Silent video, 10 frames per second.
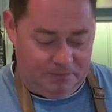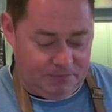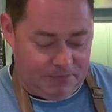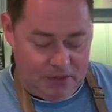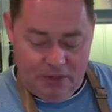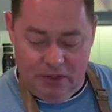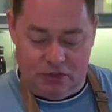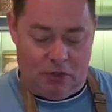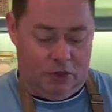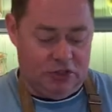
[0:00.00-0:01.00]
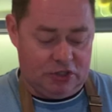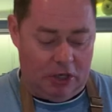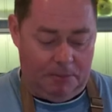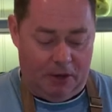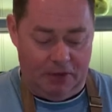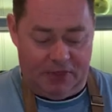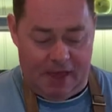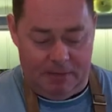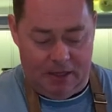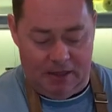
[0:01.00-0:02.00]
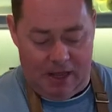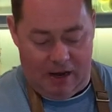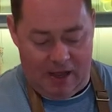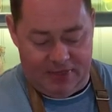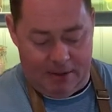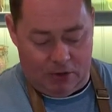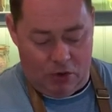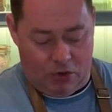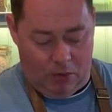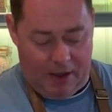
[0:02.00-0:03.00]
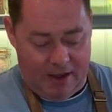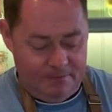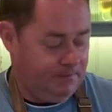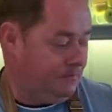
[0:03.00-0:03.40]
So I'm just going to put them in there. Let them cook away.